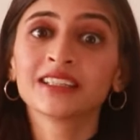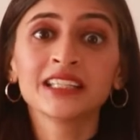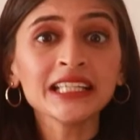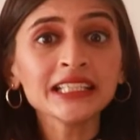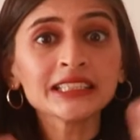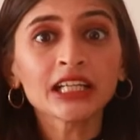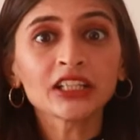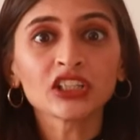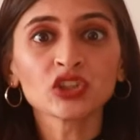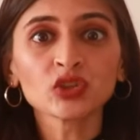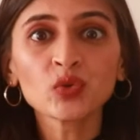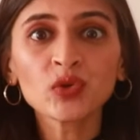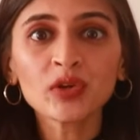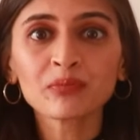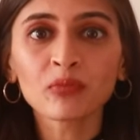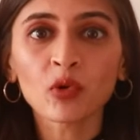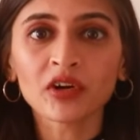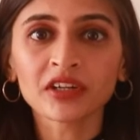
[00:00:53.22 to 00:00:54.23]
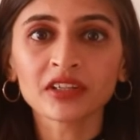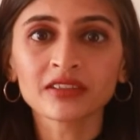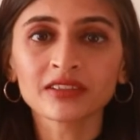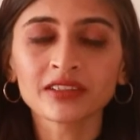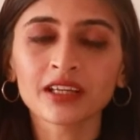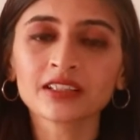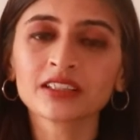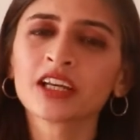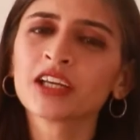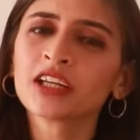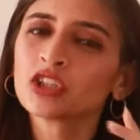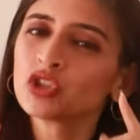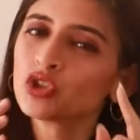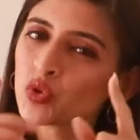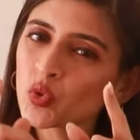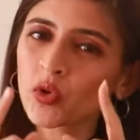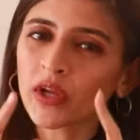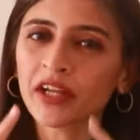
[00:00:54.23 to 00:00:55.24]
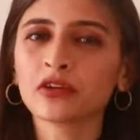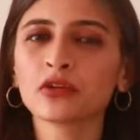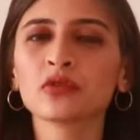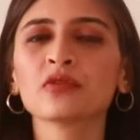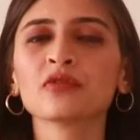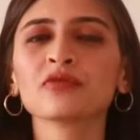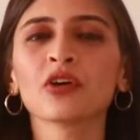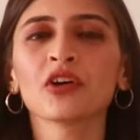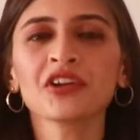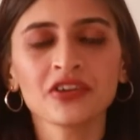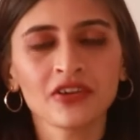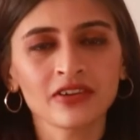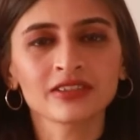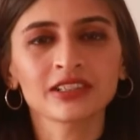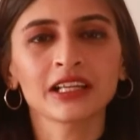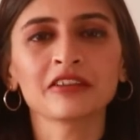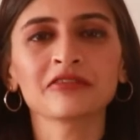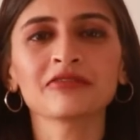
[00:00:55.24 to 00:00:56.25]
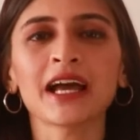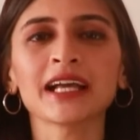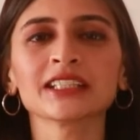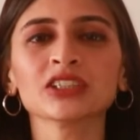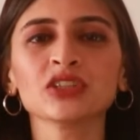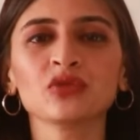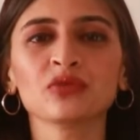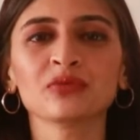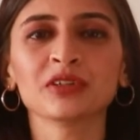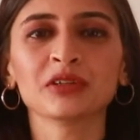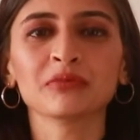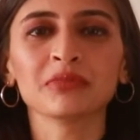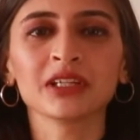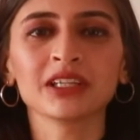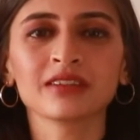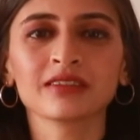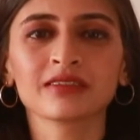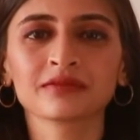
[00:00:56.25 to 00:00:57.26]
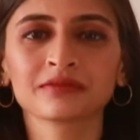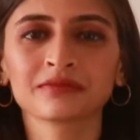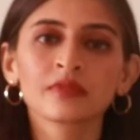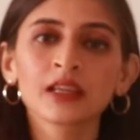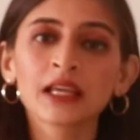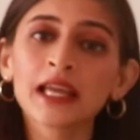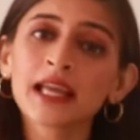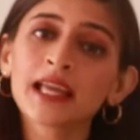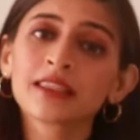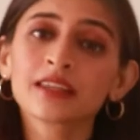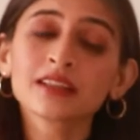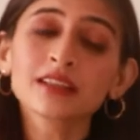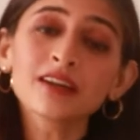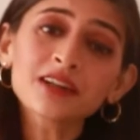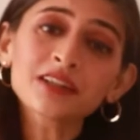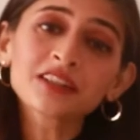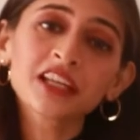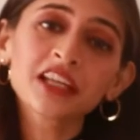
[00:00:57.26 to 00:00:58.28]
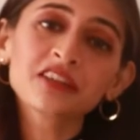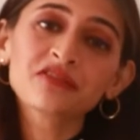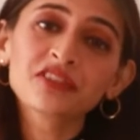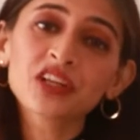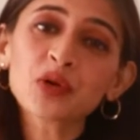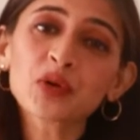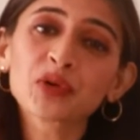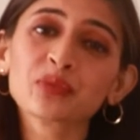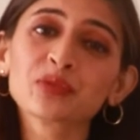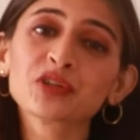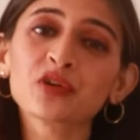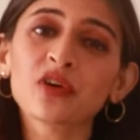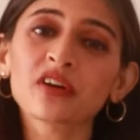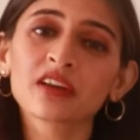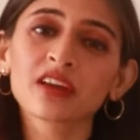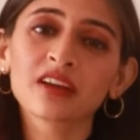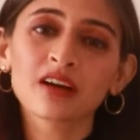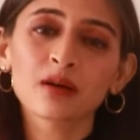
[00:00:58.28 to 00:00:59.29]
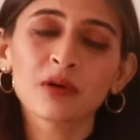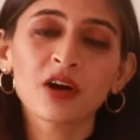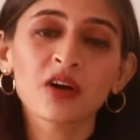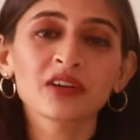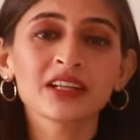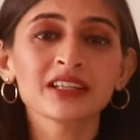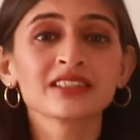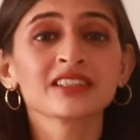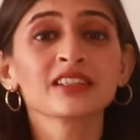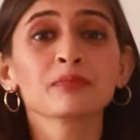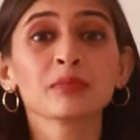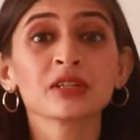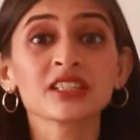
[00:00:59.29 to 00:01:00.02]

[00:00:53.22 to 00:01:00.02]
These are the two important things you can do for yourself as a human being. The third thing we are going to be talking about is the